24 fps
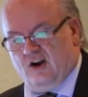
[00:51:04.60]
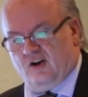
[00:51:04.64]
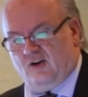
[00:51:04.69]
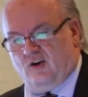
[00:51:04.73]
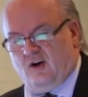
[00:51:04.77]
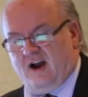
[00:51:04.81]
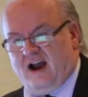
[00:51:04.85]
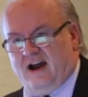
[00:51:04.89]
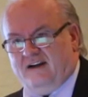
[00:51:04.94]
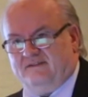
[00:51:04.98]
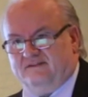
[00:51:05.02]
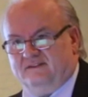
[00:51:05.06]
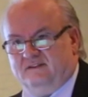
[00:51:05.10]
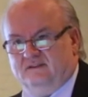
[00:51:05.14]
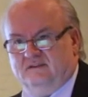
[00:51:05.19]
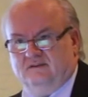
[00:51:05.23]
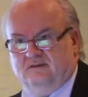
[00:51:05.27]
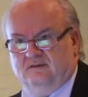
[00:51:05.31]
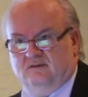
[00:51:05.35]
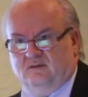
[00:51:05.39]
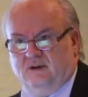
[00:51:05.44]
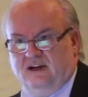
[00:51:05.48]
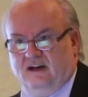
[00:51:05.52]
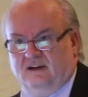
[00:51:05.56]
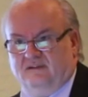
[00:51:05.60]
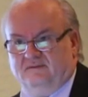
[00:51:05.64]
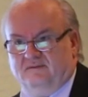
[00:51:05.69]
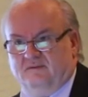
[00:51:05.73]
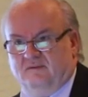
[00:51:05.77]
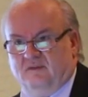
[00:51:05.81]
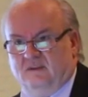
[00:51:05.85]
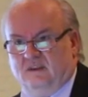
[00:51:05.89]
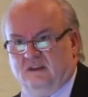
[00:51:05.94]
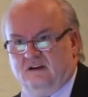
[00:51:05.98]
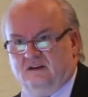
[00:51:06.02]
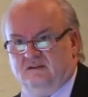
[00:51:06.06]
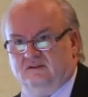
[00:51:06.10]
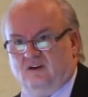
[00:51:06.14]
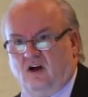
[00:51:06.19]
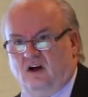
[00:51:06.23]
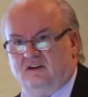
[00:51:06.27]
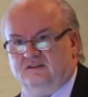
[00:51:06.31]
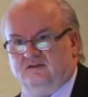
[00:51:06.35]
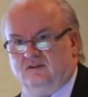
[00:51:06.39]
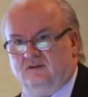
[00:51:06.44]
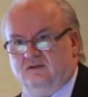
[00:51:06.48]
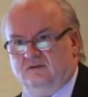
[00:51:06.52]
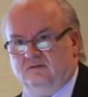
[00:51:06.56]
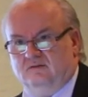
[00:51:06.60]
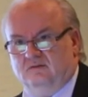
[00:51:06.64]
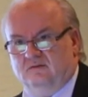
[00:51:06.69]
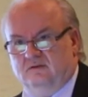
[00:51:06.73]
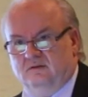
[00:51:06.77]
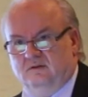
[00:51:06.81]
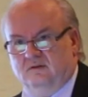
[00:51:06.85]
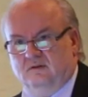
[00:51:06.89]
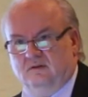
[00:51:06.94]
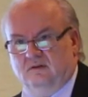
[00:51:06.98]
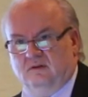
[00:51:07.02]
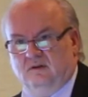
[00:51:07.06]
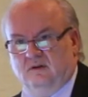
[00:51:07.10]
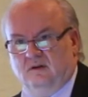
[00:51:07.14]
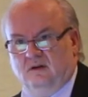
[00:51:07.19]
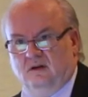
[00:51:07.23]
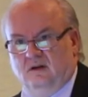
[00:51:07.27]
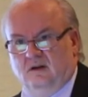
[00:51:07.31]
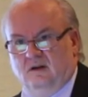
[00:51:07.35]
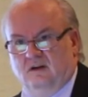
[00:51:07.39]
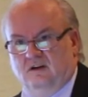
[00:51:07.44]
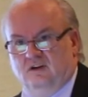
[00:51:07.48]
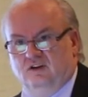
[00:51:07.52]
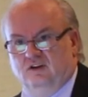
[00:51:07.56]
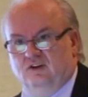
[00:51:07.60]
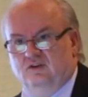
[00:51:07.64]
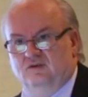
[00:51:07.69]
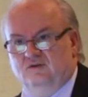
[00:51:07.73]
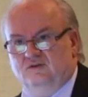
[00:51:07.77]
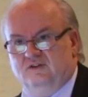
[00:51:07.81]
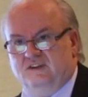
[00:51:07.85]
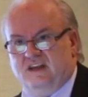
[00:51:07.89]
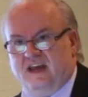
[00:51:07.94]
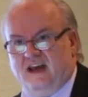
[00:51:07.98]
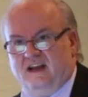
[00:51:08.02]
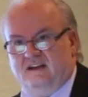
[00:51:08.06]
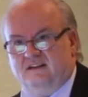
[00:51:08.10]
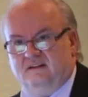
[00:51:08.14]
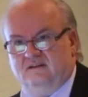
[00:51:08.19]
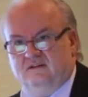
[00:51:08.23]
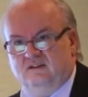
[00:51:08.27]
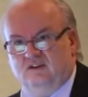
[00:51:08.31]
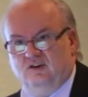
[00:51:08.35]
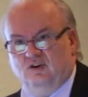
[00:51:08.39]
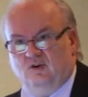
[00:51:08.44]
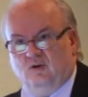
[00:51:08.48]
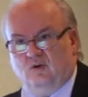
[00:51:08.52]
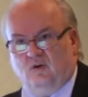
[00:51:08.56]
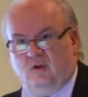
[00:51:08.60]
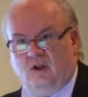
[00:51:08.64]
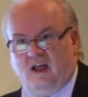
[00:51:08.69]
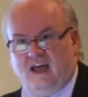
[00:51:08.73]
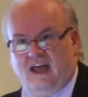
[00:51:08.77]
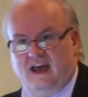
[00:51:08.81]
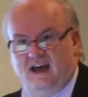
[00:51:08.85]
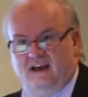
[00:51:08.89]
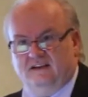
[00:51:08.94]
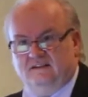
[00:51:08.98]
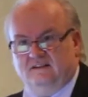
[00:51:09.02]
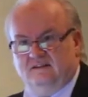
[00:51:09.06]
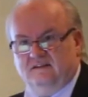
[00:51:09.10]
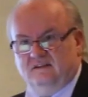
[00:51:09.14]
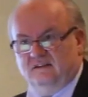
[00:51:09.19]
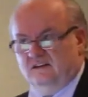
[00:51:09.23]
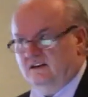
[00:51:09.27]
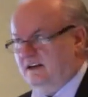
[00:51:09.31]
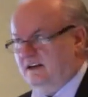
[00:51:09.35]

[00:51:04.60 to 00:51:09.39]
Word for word: aircraft. Well, there's also news that Google has